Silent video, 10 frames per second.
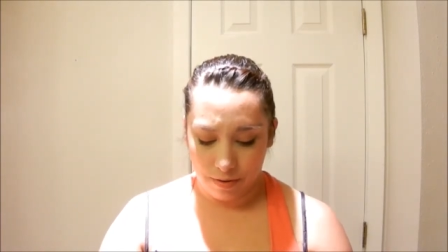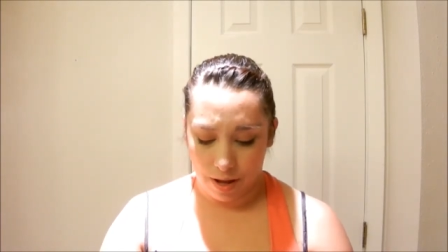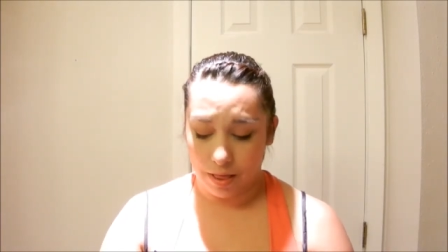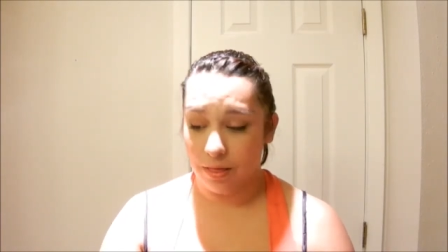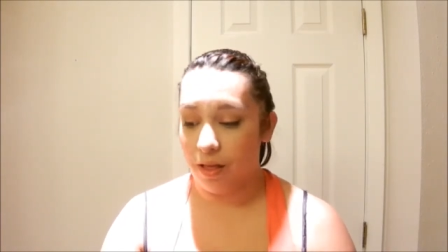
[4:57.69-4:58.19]

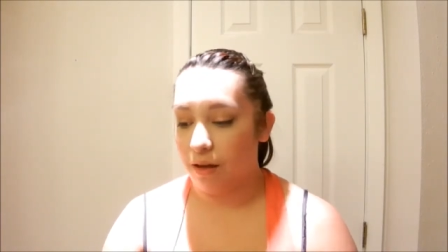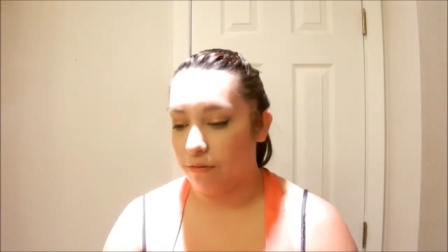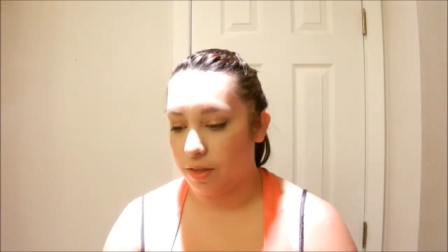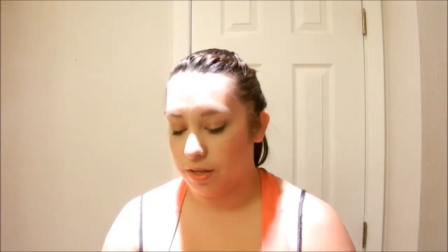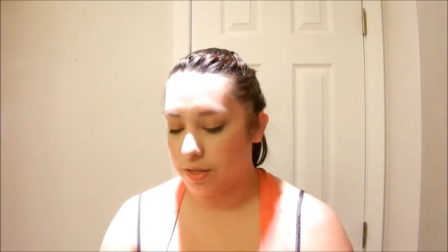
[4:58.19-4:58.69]
I love
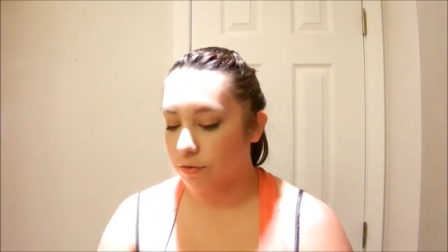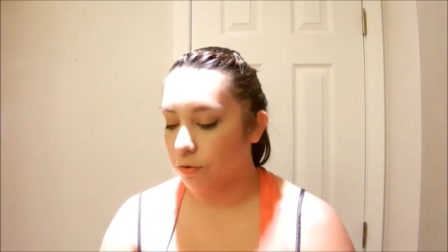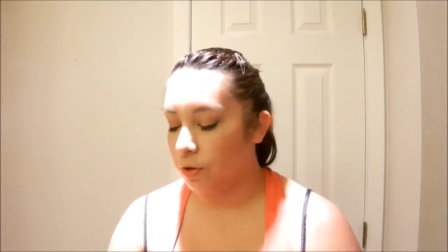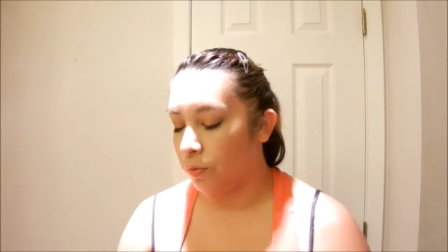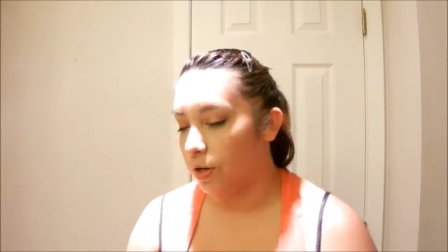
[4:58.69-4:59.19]
this. I've
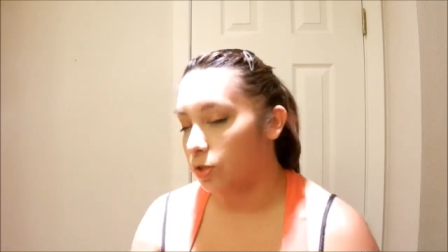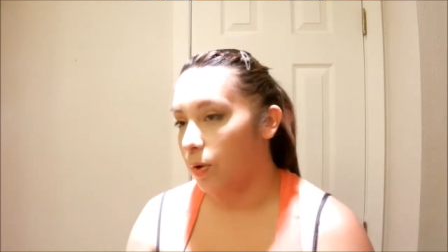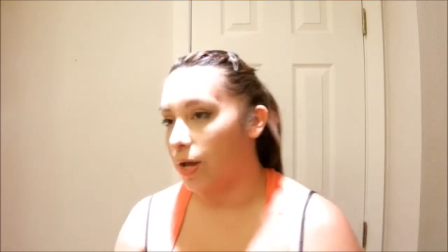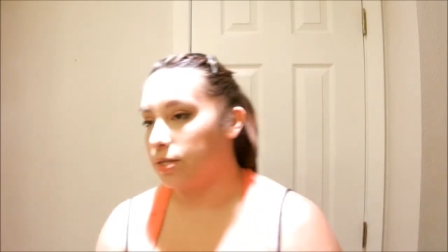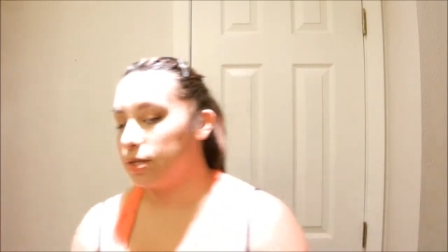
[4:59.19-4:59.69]
already worn it
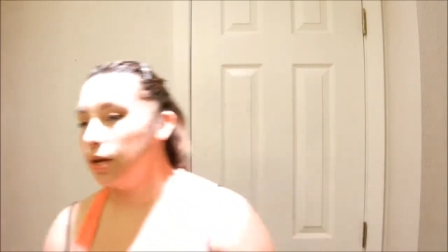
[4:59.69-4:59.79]
twice.